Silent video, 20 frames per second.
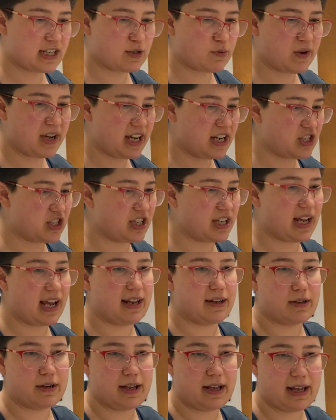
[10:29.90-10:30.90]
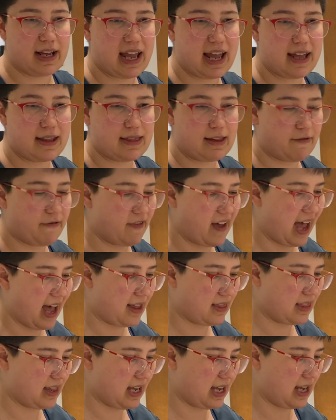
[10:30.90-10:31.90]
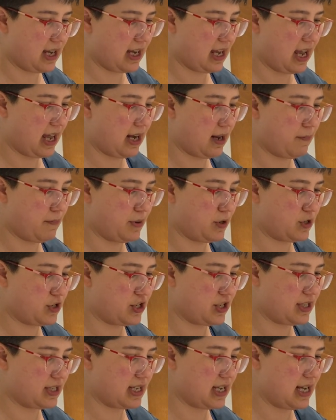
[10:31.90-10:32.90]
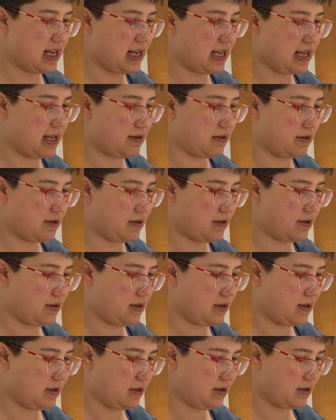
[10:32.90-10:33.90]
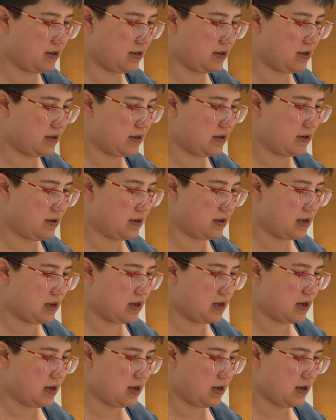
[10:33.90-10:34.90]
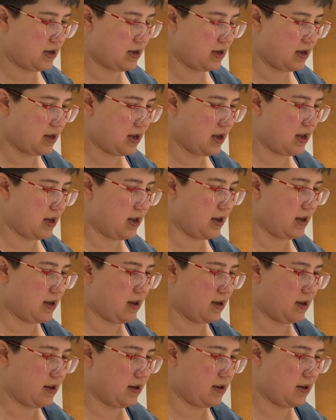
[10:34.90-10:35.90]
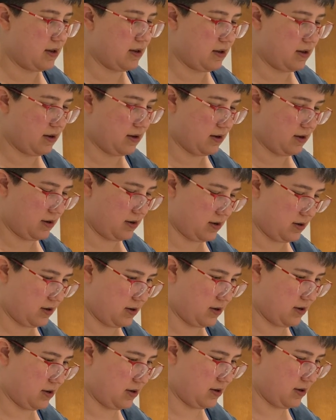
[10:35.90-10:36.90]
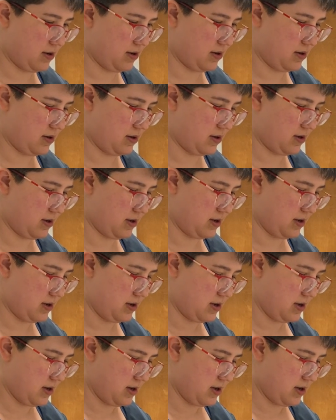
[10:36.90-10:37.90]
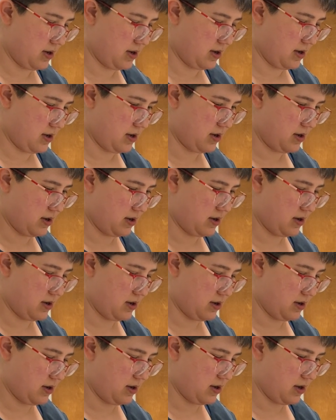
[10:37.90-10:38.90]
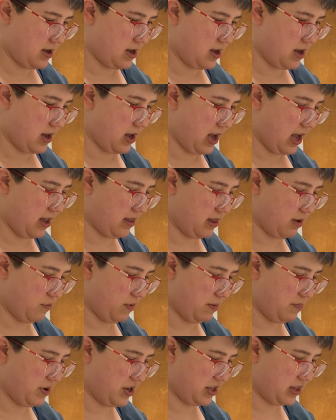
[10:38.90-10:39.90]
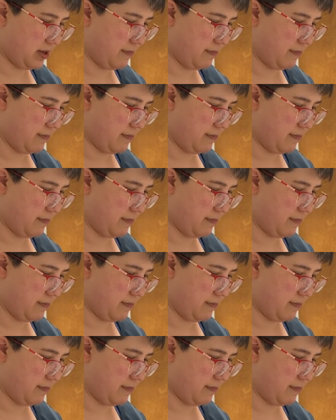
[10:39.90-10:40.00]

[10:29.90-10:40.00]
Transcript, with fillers: switch and again, the fat thing and it pushes in. Remember that rounded side with no barb is the side you're going to put in. That's the new one and then we put